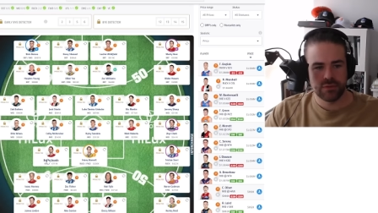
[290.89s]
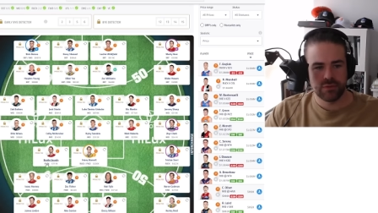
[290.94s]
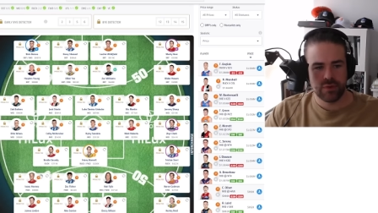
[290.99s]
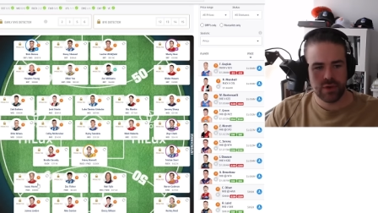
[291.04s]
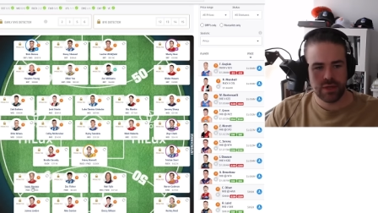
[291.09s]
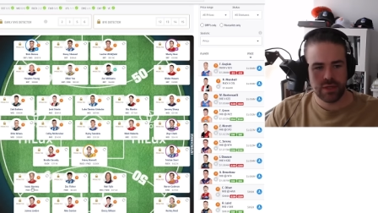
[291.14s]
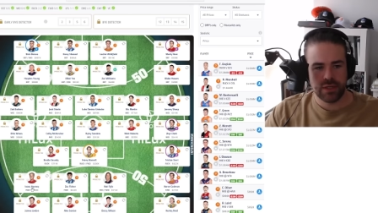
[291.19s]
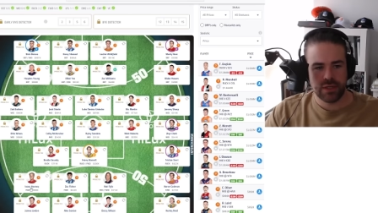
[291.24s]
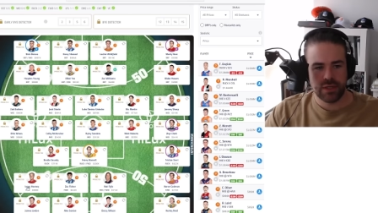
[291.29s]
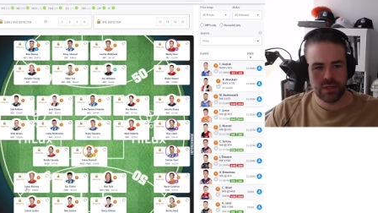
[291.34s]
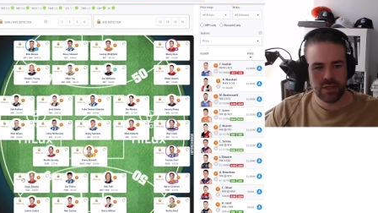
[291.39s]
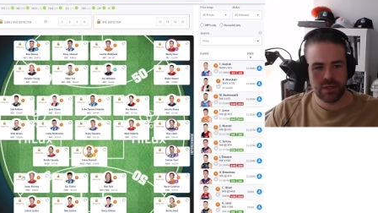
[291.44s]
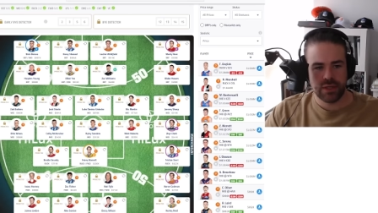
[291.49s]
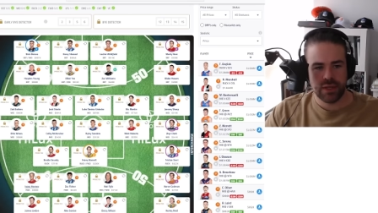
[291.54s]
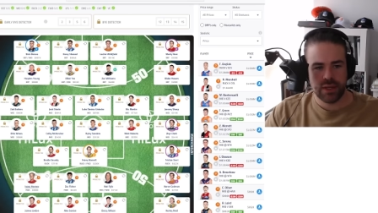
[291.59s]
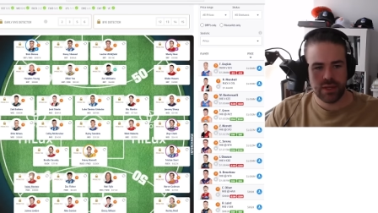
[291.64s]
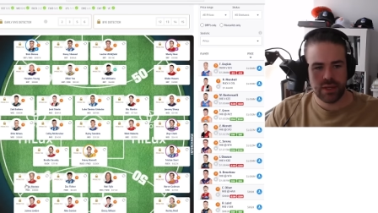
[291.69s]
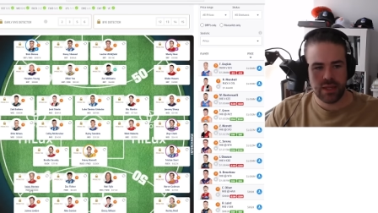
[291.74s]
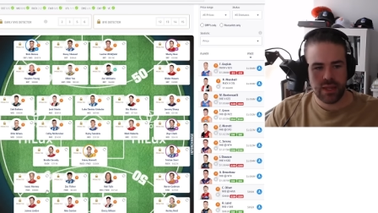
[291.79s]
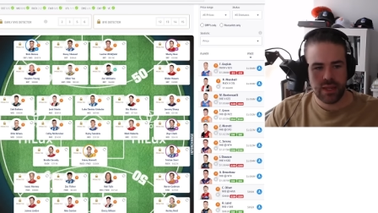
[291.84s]
Grundy,
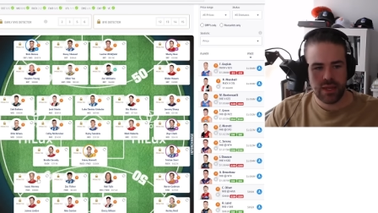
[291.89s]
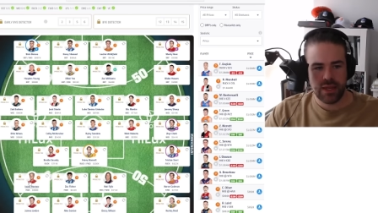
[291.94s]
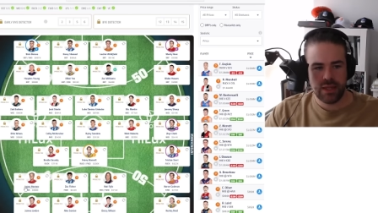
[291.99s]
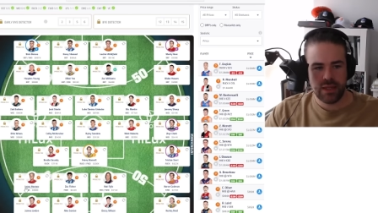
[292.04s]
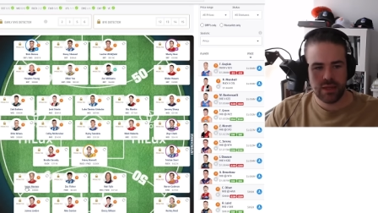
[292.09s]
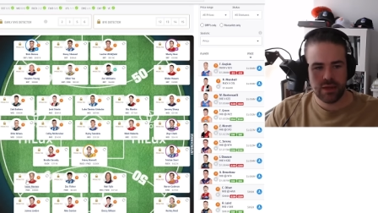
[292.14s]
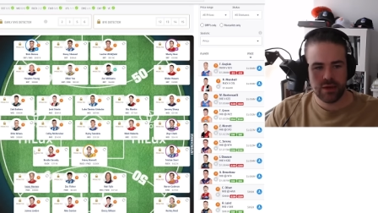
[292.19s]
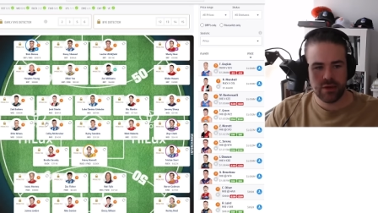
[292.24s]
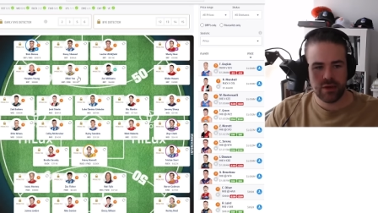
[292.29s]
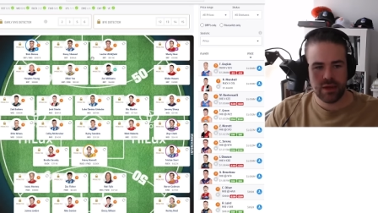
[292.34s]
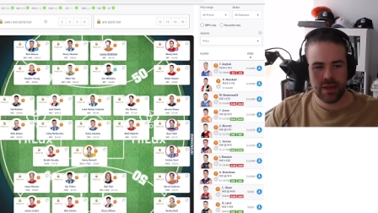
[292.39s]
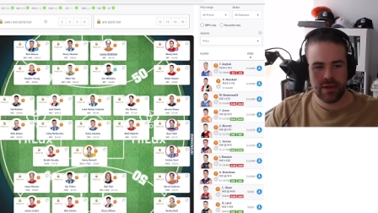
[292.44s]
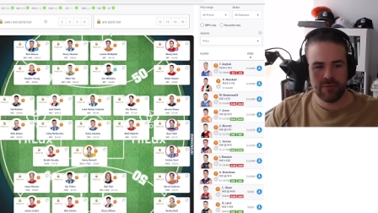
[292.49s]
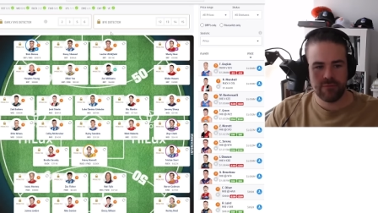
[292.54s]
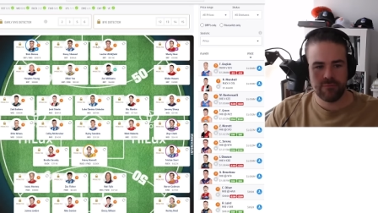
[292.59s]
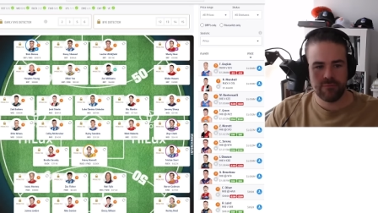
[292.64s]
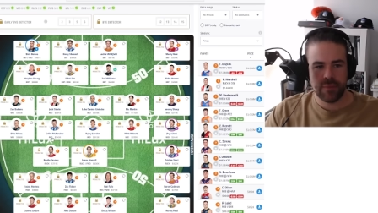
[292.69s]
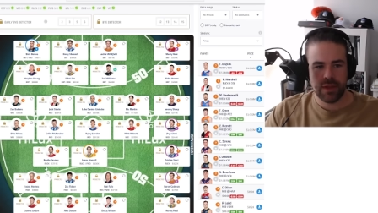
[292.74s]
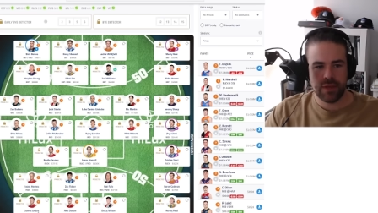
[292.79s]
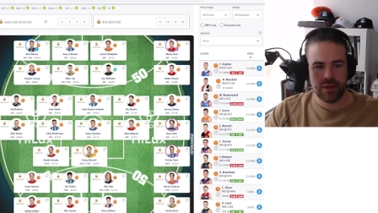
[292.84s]
and Heaney, I don't
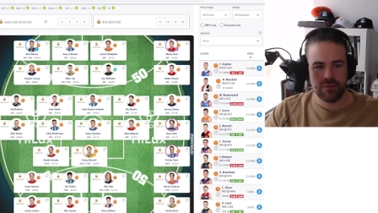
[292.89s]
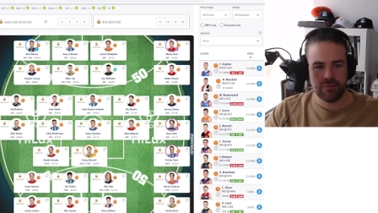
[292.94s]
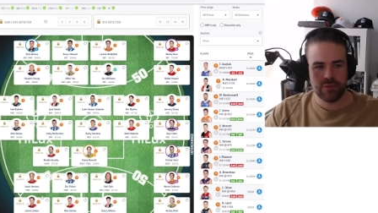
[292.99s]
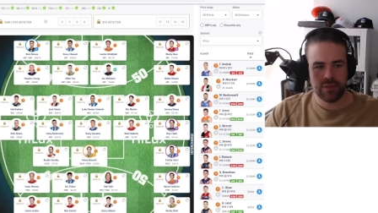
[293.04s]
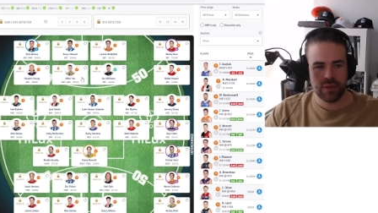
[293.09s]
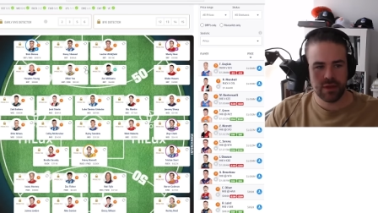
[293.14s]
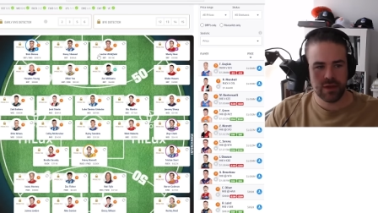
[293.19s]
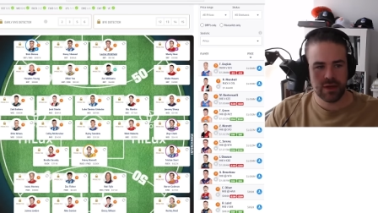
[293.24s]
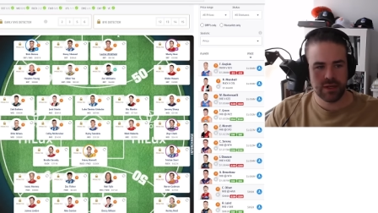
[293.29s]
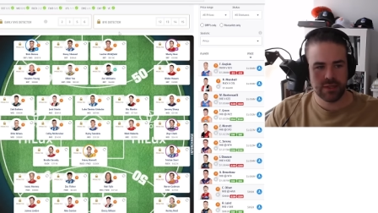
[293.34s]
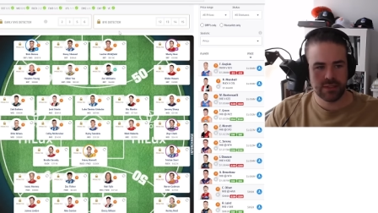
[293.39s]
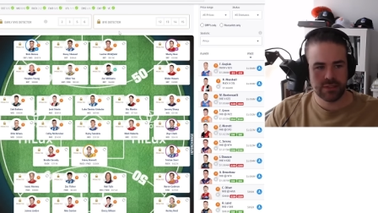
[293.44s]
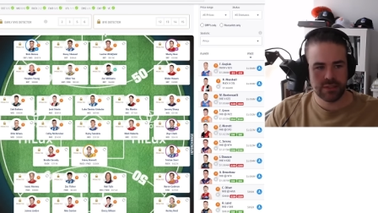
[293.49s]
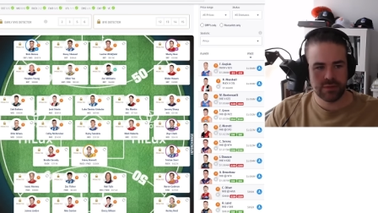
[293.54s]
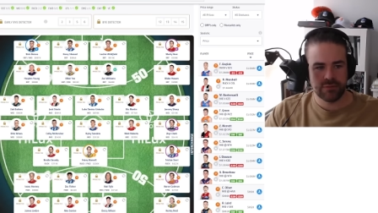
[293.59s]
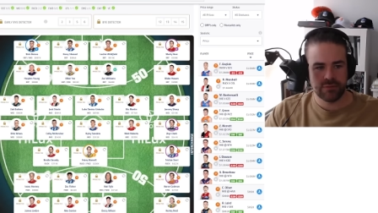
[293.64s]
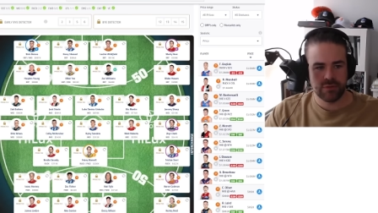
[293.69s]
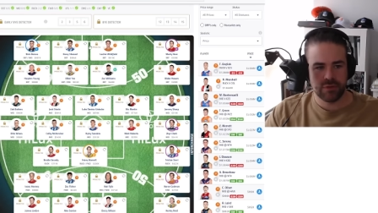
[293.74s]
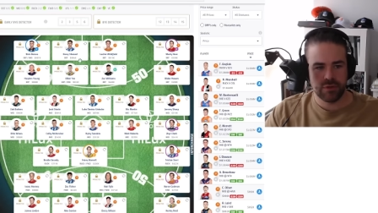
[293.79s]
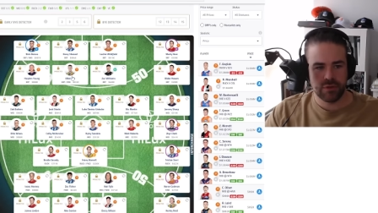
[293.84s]
have many of the guys that
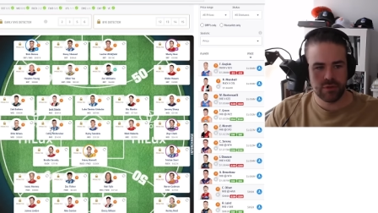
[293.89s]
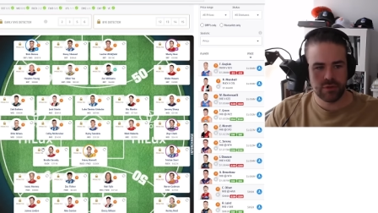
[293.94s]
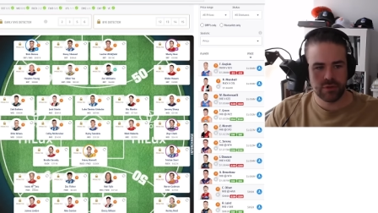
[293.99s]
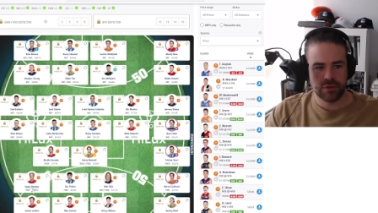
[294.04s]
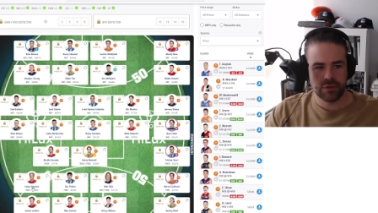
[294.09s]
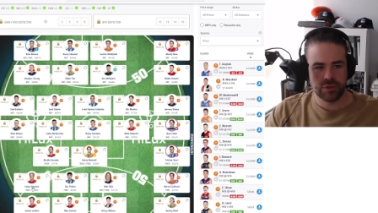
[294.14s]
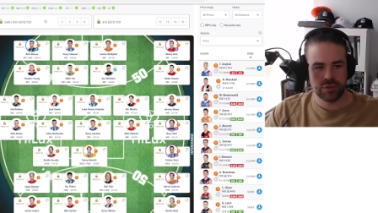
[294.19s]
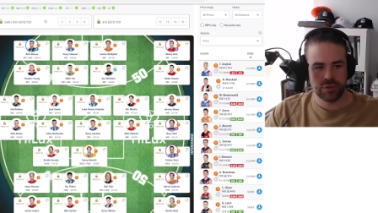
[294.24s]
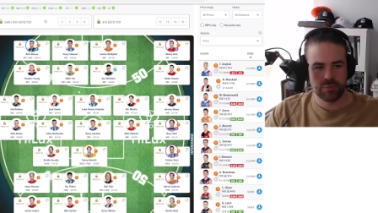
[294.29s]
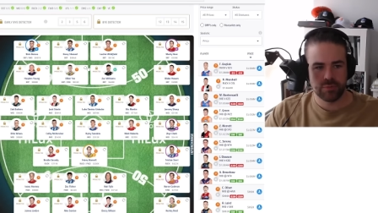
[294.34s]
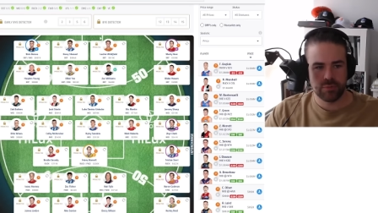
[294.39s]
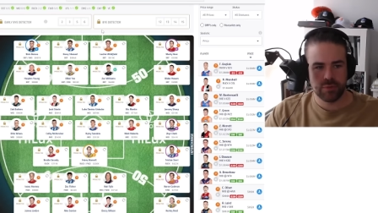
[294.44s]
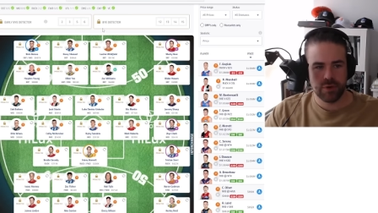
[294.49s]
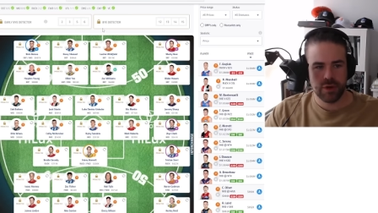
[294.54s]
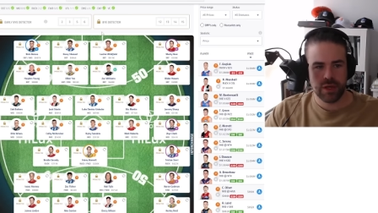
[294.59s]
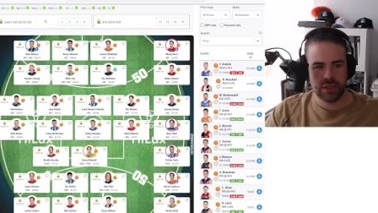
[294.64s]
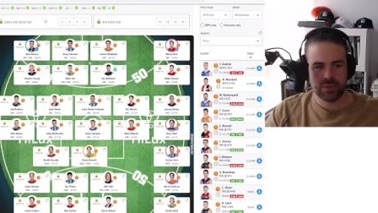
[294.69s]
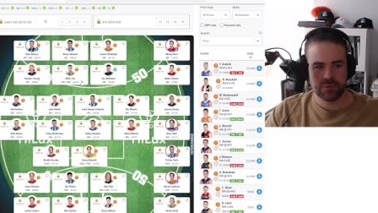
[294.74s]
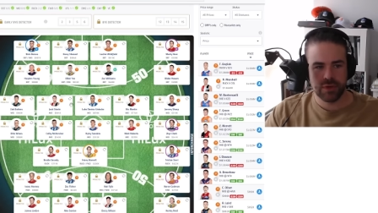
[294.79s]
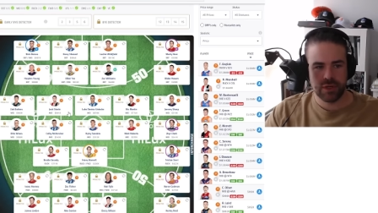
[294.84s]
have gone to
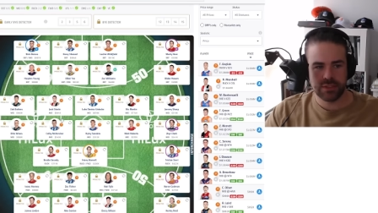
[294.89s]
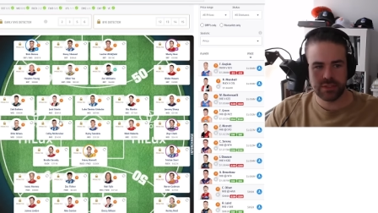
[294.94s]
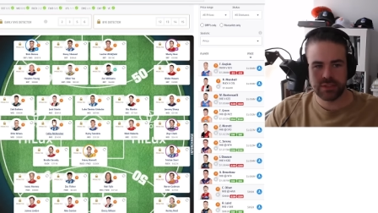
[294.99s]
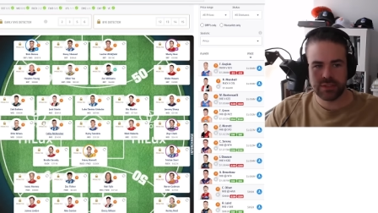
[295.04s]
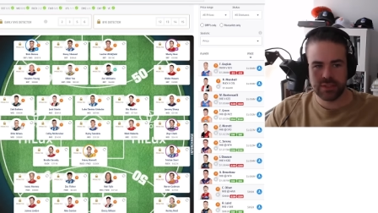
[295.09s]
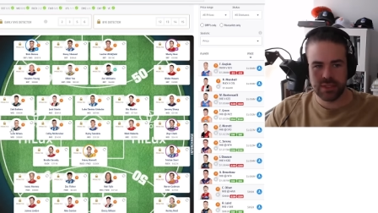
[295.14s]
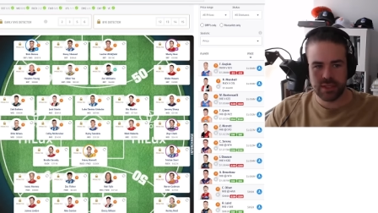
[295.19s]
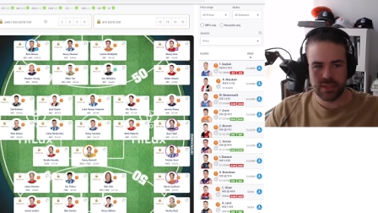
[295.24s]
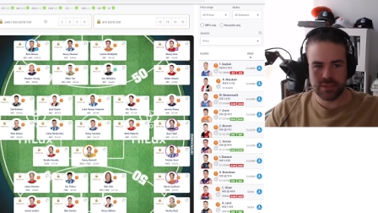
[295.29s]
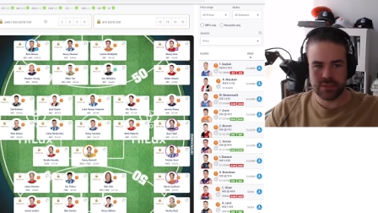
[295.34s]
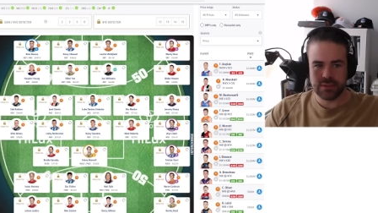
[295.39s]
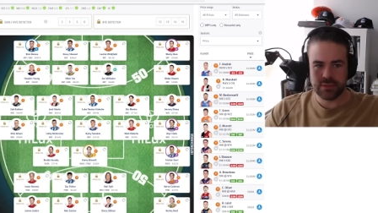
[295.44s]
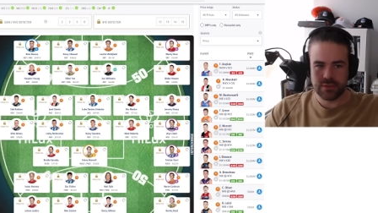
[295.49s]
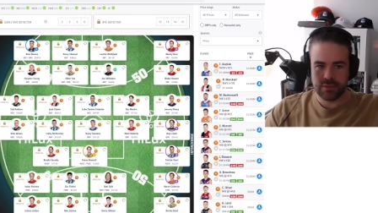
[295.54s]
price rises that